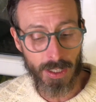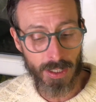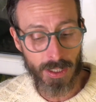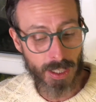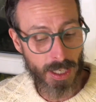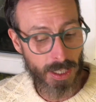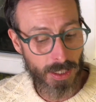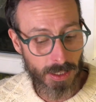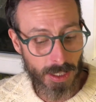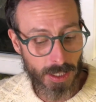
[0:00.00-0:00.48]
of
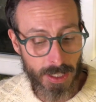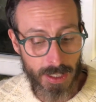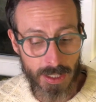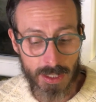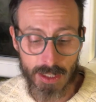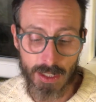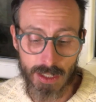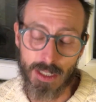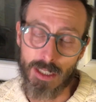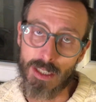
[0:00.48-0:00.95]

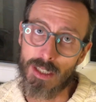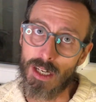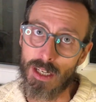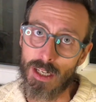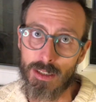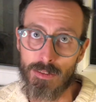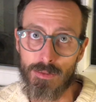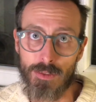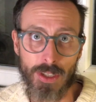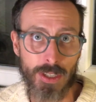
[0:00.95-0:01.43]
Cattleyas need kind
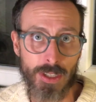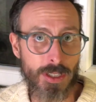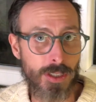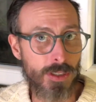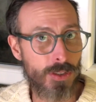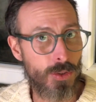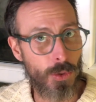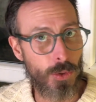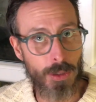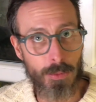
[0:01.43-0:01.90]
of like a
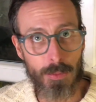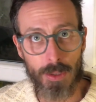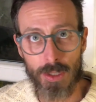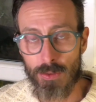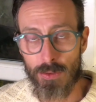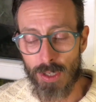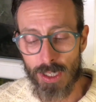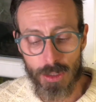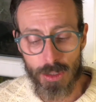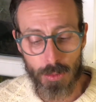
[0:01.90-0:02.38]
dormant
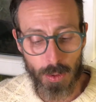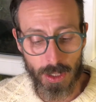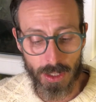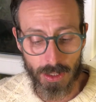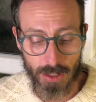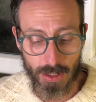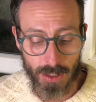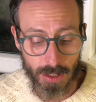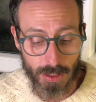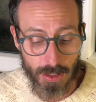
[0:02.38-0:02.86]
rest
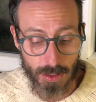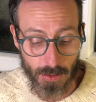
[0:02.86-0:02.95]
period.